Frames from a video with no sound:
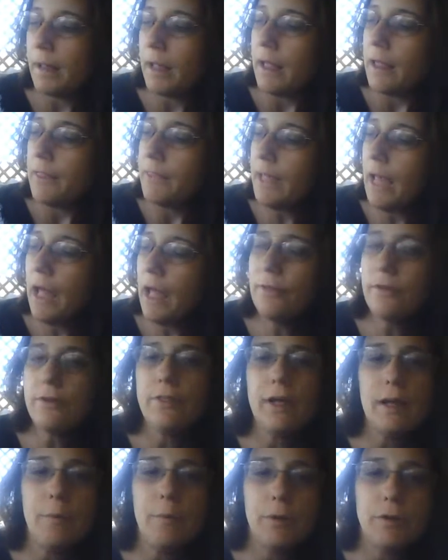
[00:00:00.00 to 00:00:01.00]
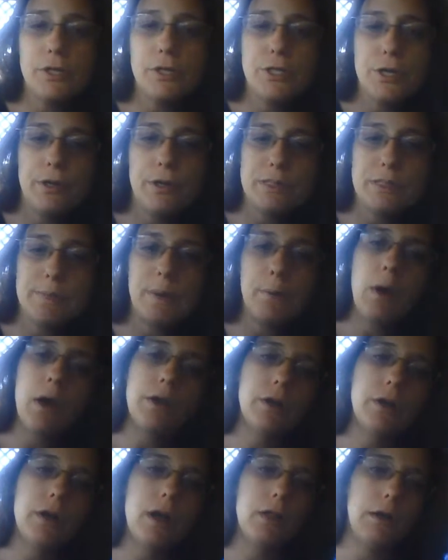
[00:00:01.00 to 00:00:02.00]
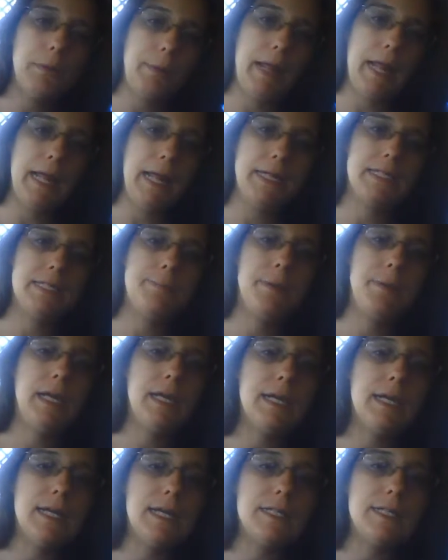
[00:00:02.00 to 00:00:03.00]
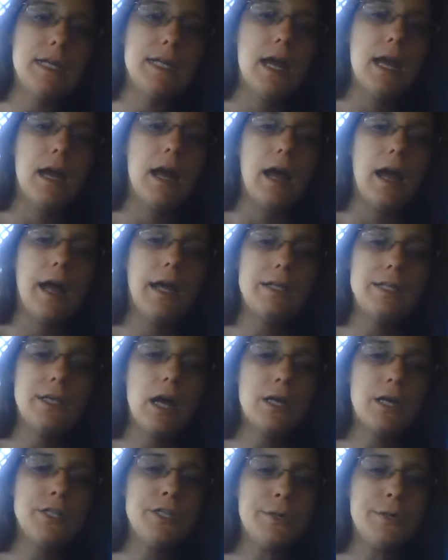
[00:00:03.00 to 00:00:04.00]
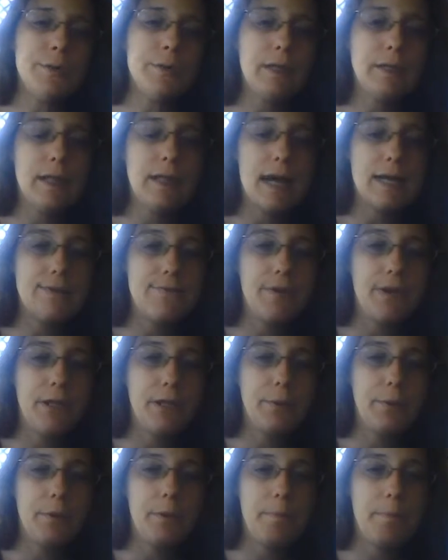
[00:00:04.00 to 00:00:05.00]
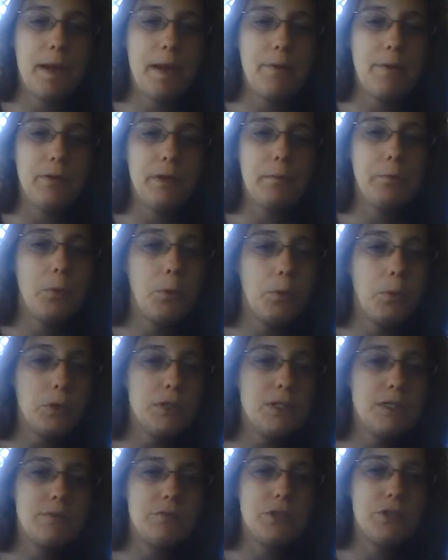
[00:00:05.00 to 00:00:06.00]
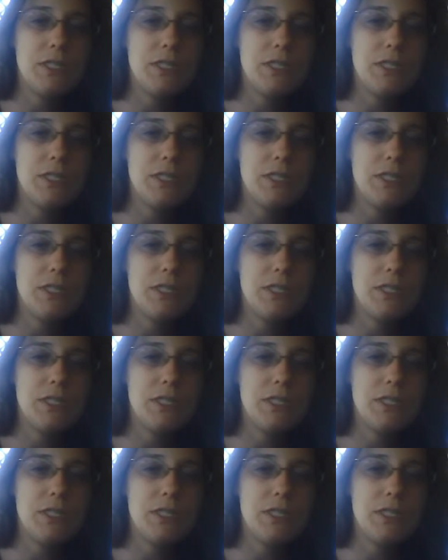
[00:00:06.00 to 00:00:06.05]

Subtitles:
The other thing I wanted to show you is my watercolor paint, because I talked to you in the last video about the importance of